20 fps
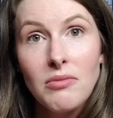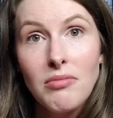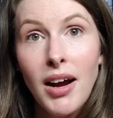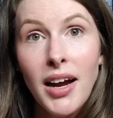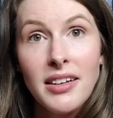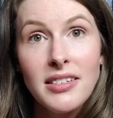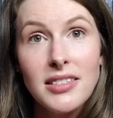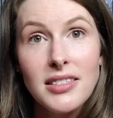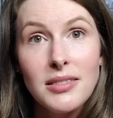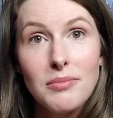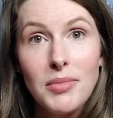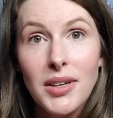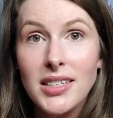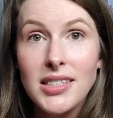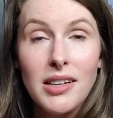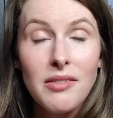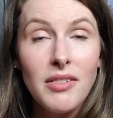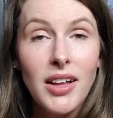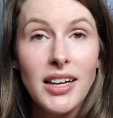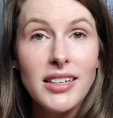writes because
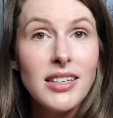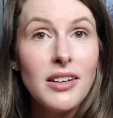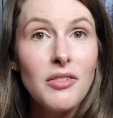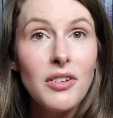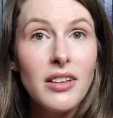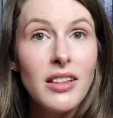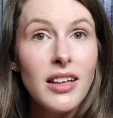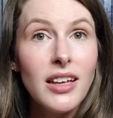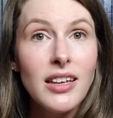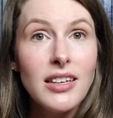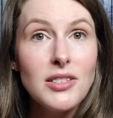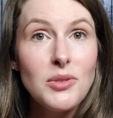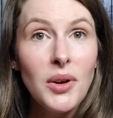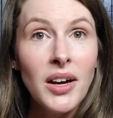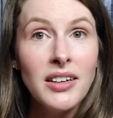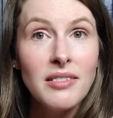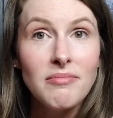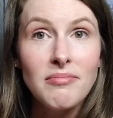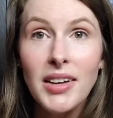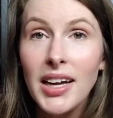I've liked everything he's
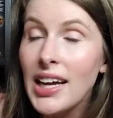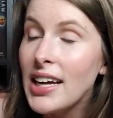written.